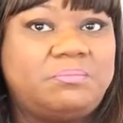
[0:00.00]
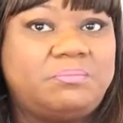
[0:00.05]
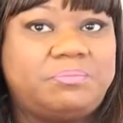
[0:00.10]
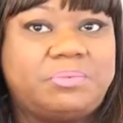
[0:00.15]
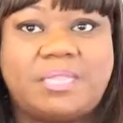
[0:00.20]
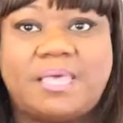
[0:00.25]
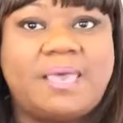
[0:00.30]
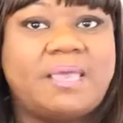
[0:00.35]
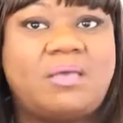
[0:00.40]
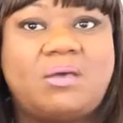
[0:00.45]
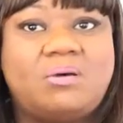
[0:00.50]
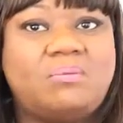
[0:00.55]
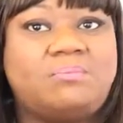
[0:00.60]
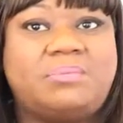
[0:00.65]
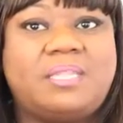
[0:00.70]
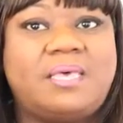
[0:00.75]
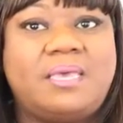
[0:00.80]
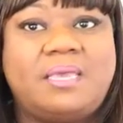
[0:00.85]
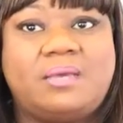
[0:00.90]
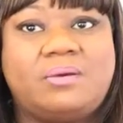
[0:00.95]
black on
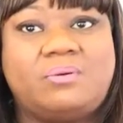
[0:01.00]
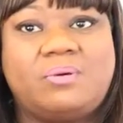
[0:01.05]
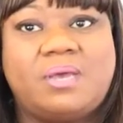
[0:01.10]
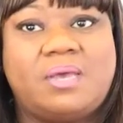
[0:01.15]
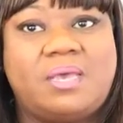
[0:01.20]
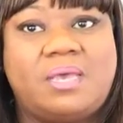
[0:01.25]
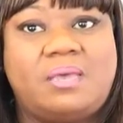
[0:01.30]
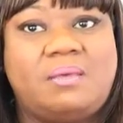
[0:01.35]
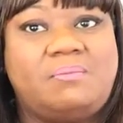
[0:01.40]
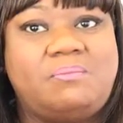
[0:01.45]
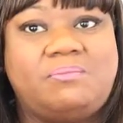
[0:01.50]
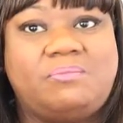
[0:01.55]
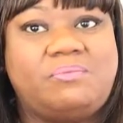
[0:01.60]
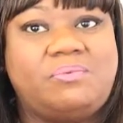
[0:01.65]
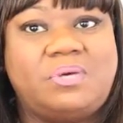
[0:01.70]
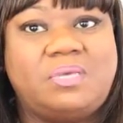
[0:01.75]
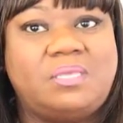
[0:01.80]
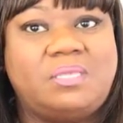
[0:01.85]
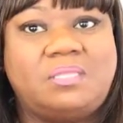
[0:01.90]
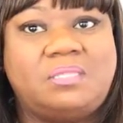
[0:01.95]
black crime,
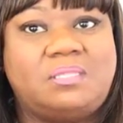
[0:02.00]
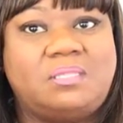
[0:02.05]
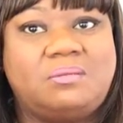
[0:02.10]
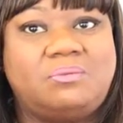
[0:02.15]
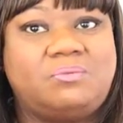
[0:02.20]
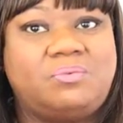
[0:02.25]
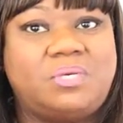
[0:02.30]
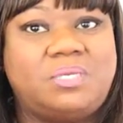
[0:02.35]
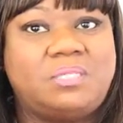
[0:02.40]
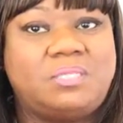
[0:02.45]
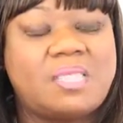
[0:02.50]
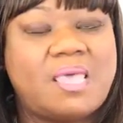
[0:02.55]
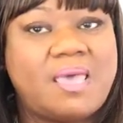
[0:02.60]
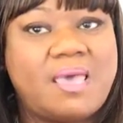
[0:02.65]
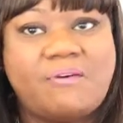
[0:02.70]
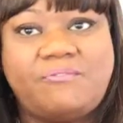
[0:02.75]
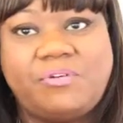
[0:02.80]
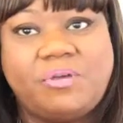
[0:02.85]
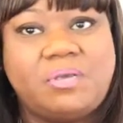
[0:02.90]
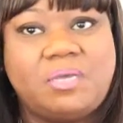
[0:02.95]
with
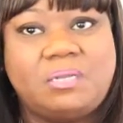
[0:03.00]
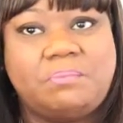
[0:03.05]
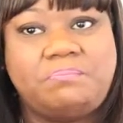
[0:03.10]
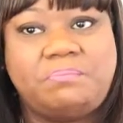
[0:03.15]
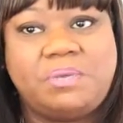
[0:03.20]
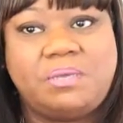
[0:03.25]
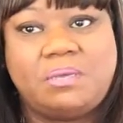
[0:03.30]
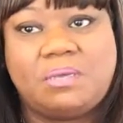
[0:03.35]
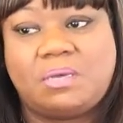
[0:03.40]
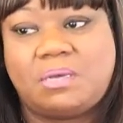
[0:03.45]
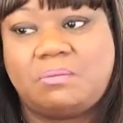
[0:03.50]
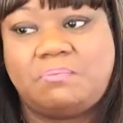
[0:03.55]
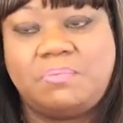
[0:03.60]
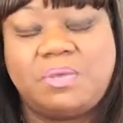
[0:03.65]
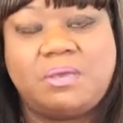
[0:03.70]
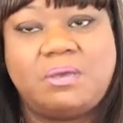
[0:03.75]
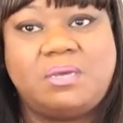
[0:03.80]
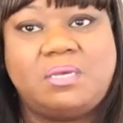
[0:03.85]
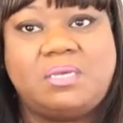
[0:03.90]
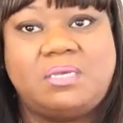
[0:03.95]
African
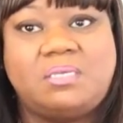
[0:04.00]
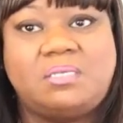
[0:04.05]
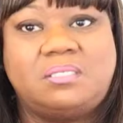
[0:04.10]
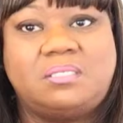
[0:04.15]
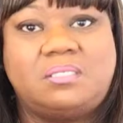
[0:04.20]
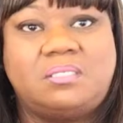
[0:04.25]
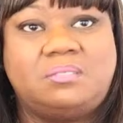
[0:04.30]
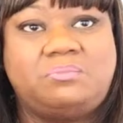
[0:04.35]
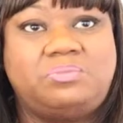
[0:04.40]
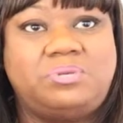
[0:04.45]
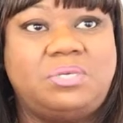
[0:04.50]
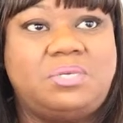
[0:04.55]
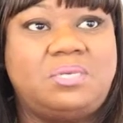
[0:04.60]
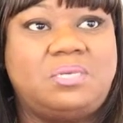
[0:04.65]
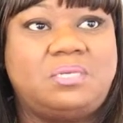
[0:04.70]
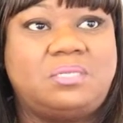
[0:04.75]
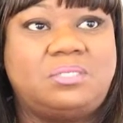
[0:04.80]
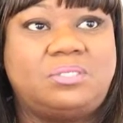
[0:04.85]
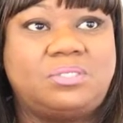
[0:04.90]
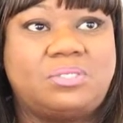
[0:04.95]
Americans
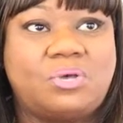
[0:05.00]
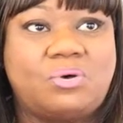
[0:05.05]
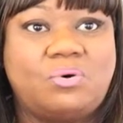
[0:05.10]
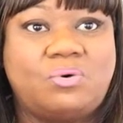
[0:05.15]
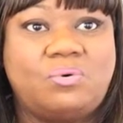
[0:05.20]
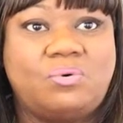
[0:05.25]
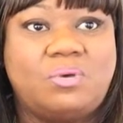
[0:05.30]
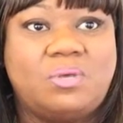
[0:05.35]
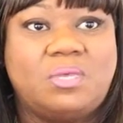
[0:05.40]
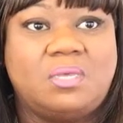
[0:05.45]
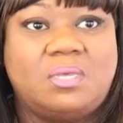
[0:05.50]
being so